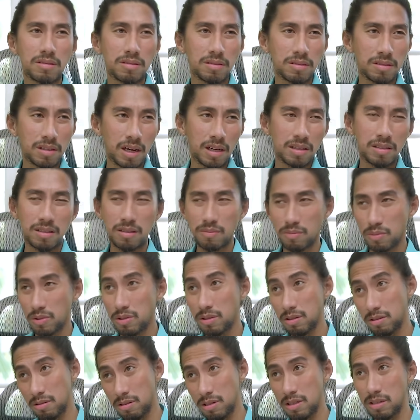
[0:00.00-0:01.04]
sign symbol
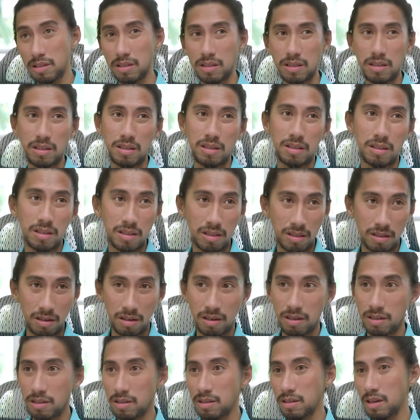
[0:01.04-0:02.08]
synchronicity the
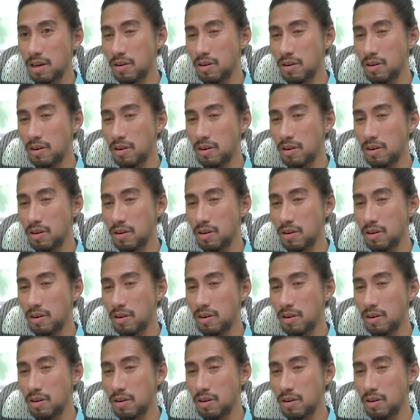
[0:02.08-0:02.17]
stars